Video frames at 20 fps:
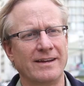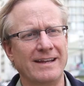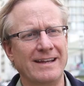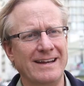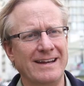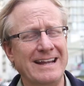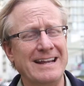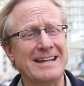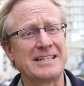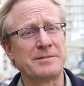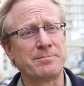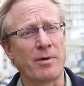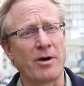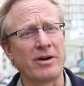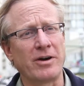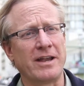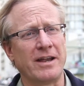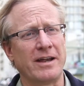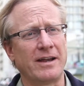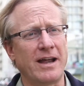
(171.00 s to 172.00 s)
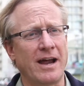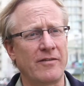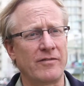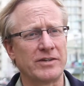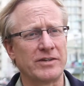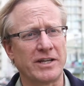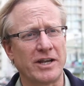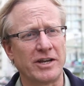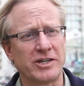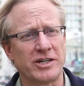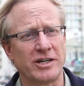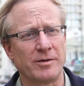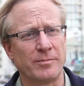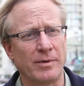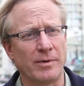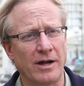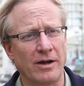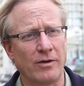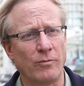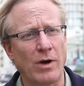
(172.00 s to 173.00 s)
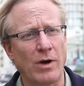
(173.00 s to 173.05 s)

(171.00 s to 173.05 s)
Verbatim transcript: It is sparking a conversation about